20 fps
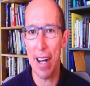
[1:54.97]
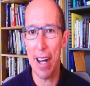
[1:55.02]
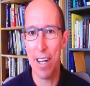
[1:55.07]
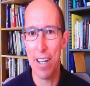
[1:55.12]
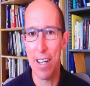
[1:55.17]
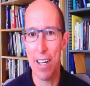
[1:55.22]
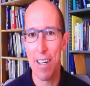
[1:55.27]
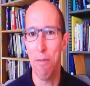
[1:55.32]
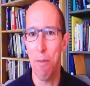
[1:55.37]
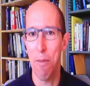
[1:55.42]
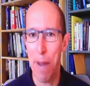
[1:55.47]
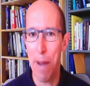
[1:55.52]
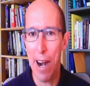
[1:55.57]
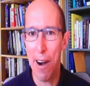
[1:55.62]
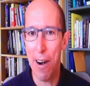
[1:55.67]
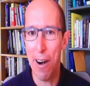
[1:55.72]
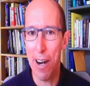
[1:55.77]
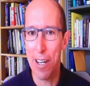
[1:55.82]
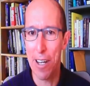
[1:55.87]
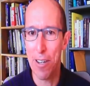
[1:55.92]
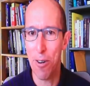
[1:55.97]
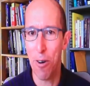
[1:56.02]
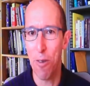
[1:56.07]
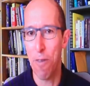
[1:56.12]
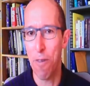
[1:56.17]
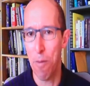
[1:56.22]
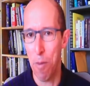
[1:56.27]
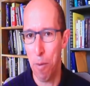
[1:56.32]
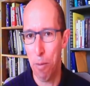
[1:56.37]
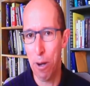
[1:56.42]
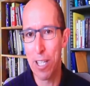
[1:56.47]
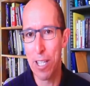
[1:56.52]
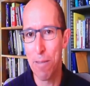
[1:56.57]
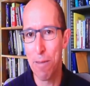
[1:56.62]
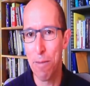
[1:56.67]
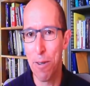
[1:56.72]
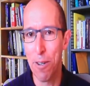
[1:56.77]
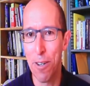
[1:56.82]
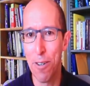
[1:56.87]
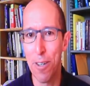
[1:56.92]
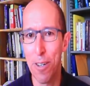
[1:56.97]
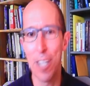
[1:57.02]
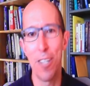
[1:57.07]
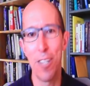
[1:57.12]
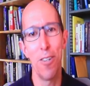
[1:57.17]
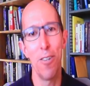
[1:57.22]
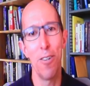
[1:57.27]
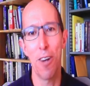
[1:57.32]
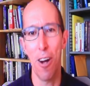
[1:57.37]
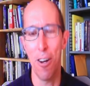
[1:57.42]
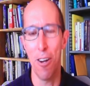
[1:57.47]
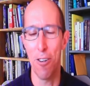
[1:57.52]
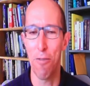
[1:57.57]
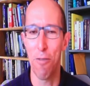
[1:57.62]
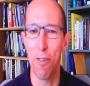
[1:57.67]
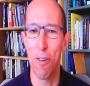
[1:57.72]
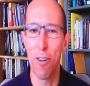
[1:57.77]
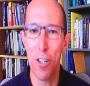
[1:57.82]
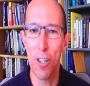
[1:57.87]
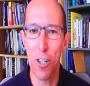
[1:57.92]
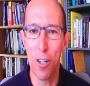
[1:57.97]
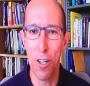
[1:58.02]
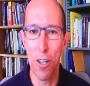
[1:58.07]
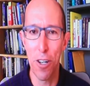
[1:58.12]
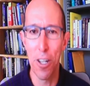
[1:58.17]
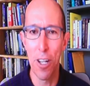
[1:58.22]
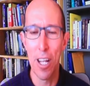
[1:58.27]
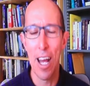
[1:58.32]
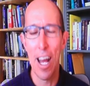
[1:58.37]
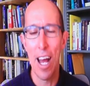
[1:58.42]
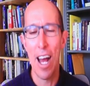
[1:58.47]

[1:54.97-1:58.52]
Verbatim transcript: from a parent or from a principal. It's too controversial.